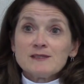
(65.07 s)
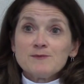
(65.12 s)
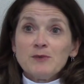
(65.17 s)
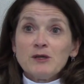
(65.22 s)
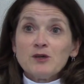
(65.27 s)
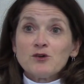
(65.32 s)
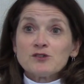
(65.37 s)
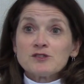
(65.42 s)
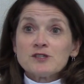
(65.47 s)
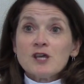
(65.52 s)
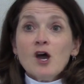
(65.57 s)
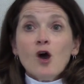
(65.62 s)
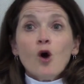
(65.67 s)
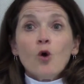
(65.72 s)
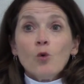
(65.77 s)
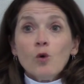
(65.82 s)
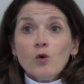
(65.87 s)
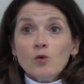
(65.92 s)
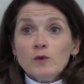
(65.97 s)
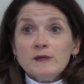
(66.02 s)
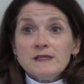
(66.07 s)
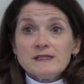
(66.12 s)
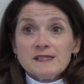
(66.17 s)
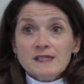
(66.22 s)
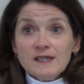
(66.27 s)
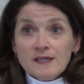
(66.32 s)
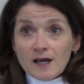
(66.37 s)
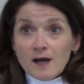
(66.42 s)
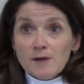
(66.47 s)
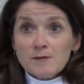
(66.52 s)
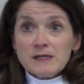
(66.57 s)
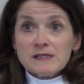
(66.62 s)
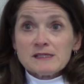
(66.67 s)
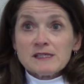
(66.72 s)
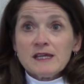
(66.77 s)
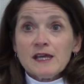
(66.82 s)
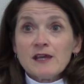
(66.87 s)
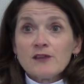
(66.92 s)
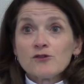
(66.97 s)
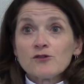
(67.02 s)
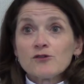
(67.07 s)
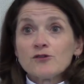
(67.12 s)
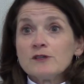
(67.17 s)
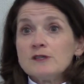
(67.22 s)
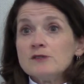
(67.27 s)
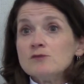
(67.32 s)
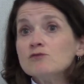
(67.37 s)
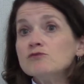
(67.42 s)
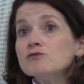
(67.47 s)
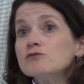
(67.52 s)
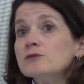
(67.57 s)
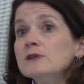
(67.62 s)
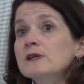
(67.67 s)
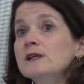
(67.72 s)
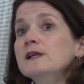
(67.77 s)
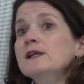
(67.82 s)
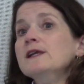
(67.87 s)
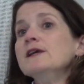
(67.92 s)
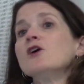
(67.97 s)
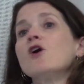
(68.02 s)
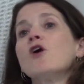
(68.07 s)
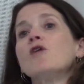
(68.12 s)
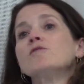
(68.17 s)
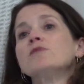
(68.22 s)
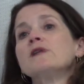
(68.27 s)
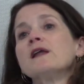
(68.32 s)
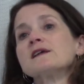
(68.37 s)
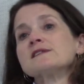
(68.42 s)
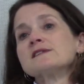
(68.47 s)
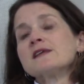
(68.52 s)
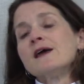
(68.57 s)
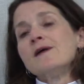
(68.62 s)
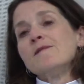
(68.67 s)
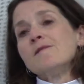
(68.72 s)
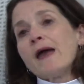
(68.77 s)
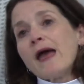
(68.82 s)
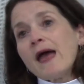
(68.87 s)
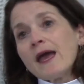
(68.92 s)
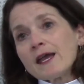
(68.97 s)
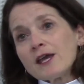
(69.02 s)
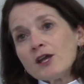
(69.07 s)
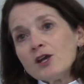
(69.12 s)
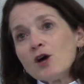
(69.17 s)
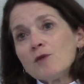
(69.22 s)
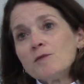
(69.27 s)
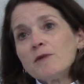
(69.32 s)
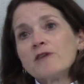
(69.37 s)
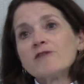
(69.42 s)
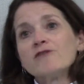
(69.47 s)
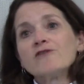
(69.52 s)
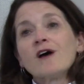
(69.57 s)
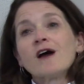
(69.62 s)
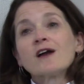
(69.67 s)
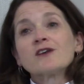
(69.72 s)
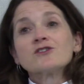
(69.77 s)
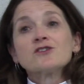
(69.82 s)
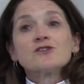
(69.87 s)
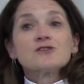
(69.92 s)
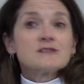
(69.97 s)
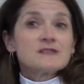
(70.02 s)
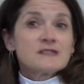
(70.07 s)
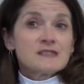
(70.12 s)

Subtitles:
because what we see coming together are these really complex economic factors,